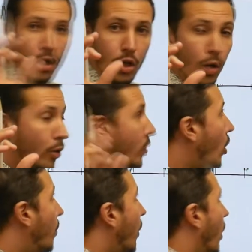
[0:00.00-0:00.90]
low
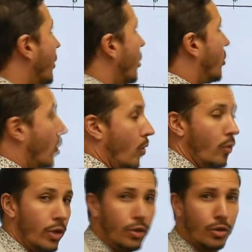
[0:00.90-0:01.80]
stop loss. So
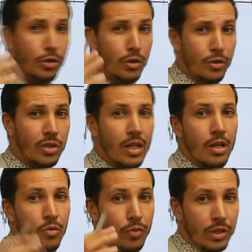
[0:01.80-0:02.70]
you could use
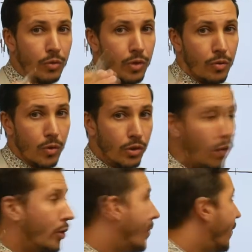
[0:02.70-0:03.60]
risk reward on your